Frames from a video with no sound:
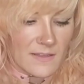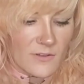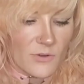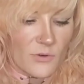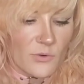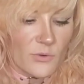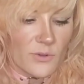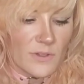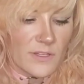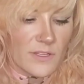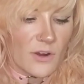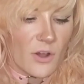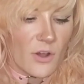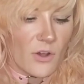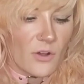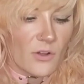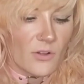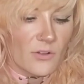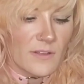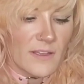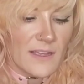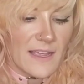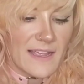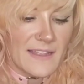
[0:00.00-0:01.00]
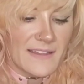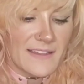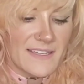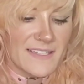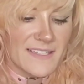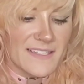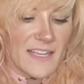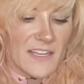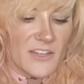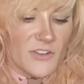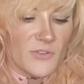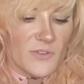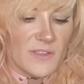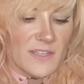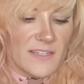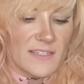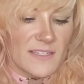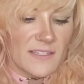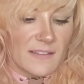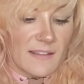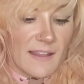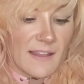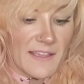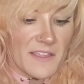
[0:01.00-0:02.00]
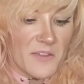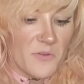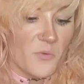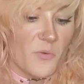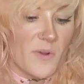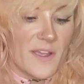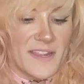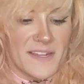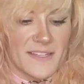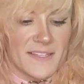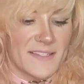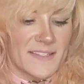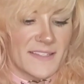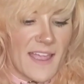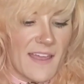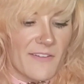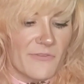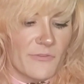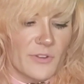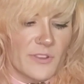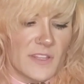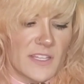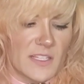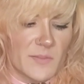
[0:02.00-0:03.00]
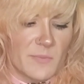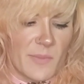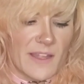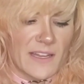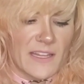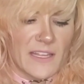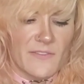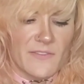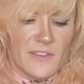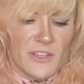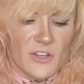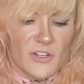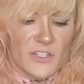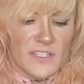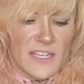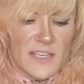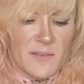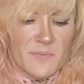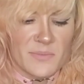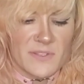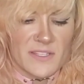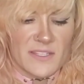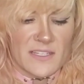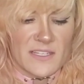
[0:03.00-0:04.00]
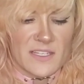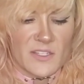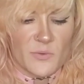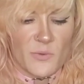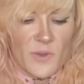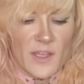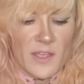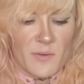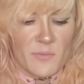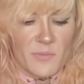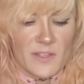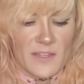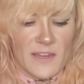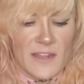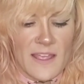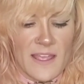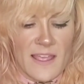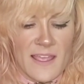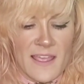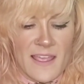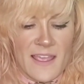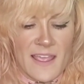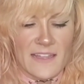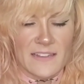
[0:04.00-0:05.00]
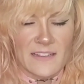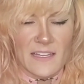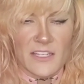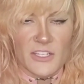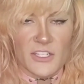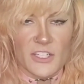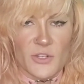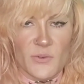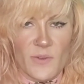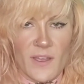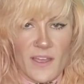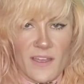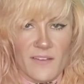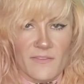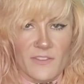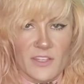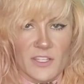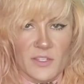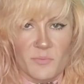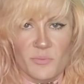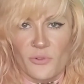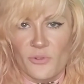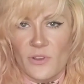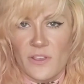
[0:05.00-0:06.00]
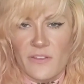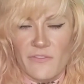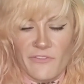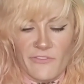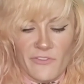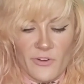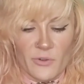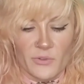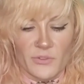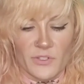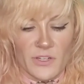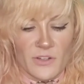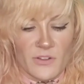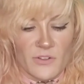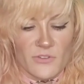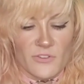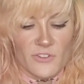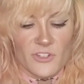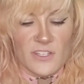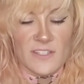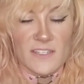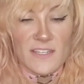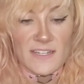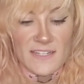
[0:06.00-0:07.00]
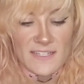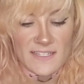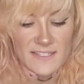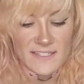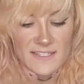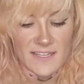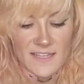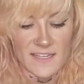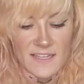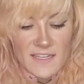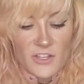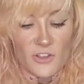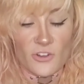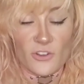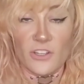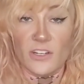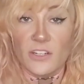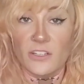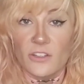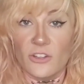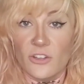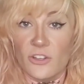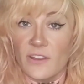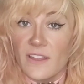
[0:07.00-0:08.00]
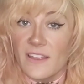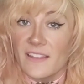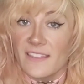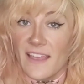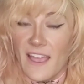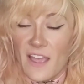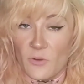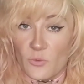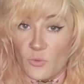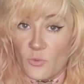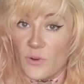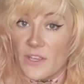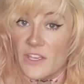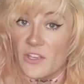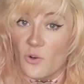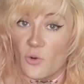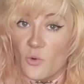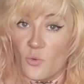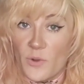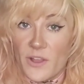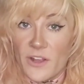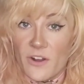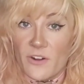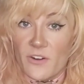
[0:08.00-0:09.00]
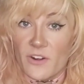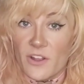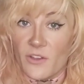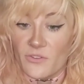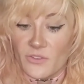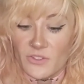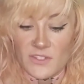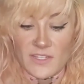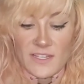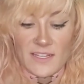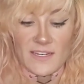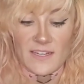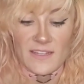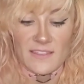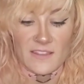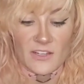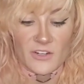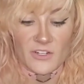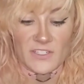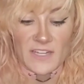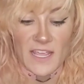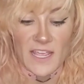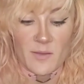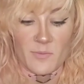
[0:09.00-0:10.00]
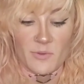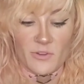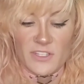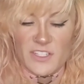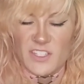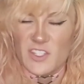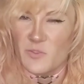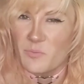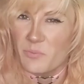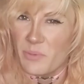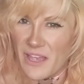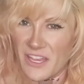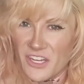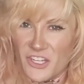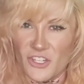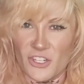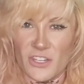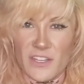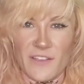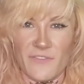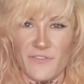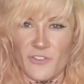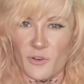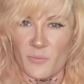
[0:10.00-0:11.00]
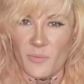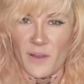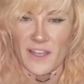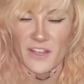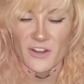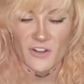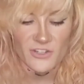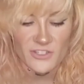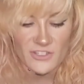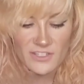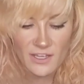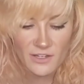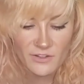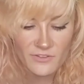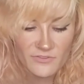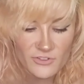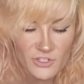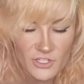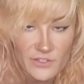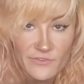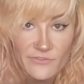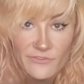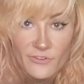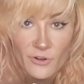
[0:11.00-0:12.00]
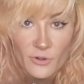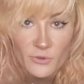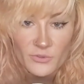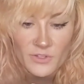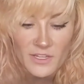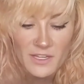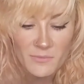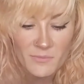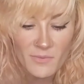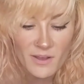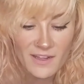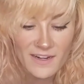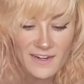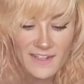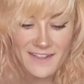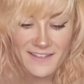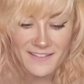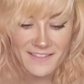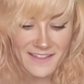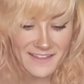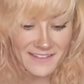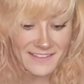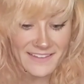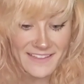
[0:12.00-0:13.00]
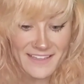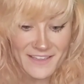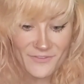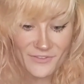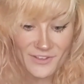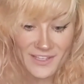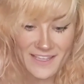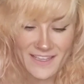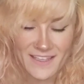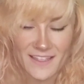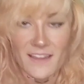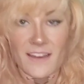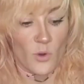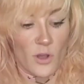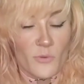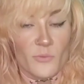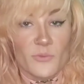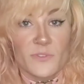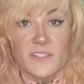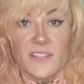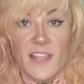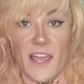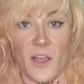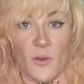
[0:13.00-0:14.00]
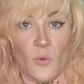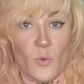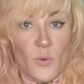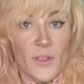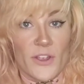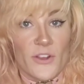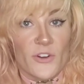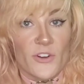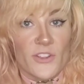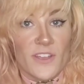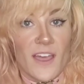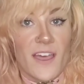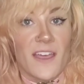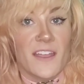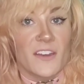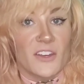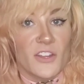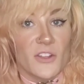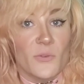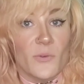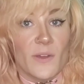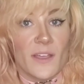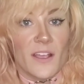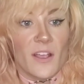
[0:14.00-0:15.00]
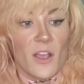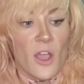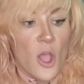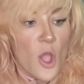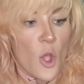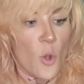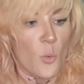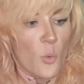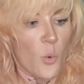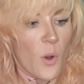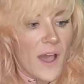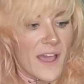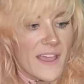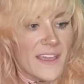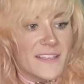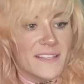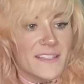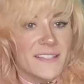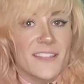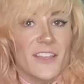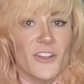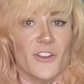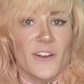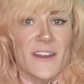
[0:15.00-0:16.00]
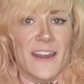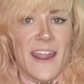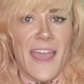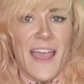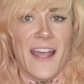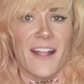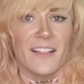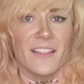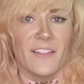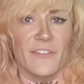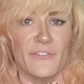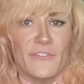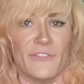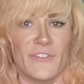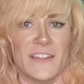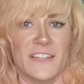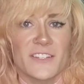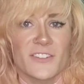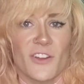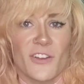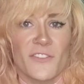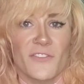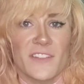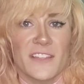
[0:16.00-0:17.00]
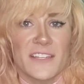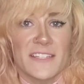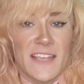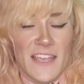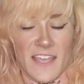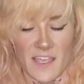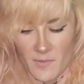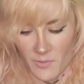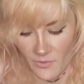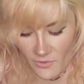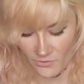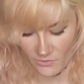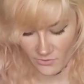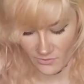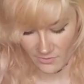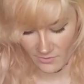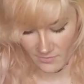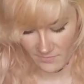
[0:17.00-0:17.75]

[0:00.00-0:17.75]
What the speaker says: Cool and all. And it said you can delight waitstaff with this by leaving your tips this way, but unless you have this pre-folded, who's just gonna sit? You're gonna look like that real weirdo sitting at their table, especially if you're by yourself, just folding money and then leaving it. What was that weird guy doing? Why is there an elephant on the table?